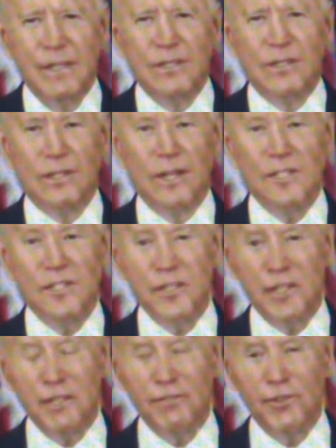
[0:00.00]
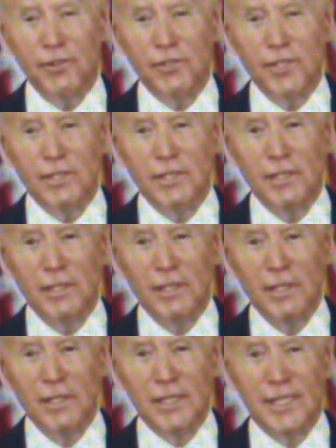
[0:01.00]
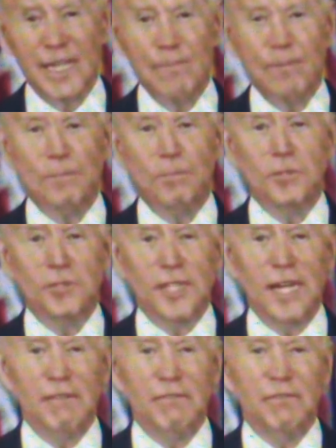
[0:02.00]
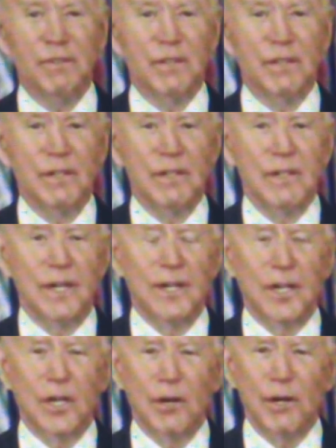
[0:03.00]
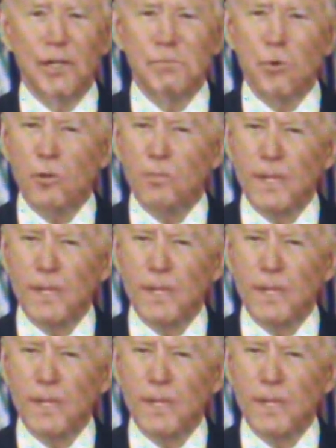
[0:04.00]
to lessen the confusion, to keep people safe, and encourage more